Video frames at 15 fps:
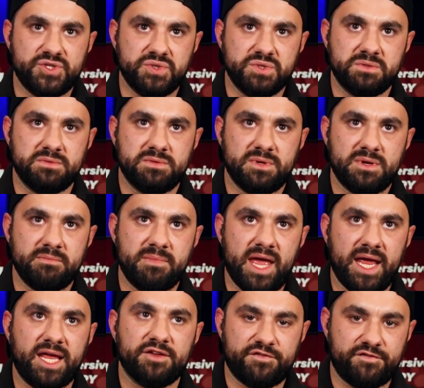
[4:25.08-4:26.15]
to
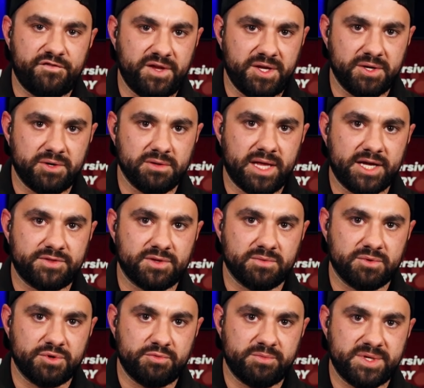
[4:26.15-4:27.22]
make it feel like
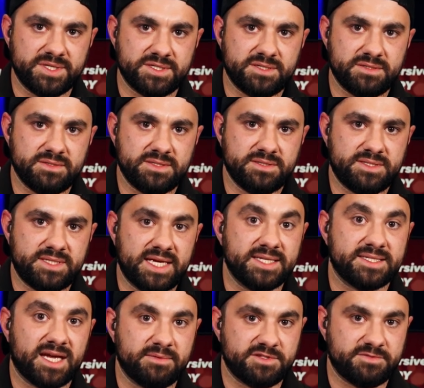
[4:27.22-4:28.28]
the room is
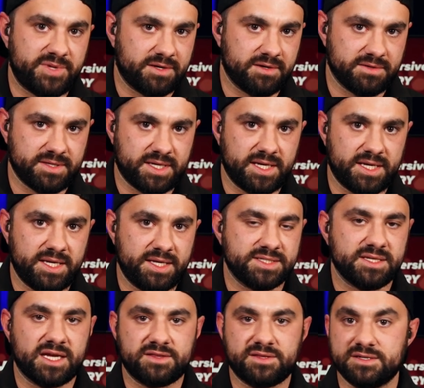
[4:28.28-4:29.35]
10 times bigger than it
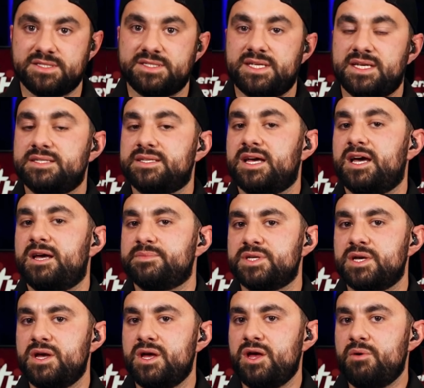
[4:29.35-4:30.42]
is. Like there's 10
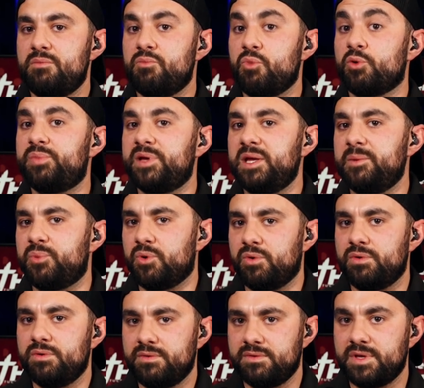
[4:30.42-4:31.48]
times more
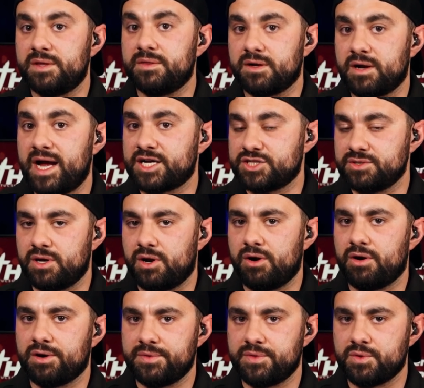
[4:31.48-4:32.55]
people than there actually
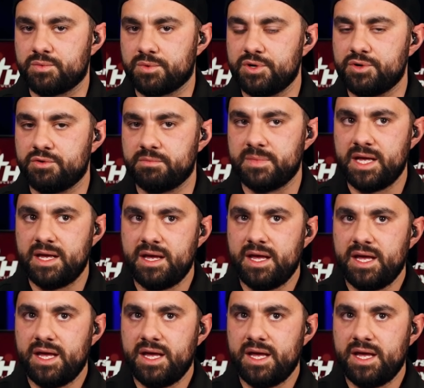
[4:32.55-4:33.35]
are in the room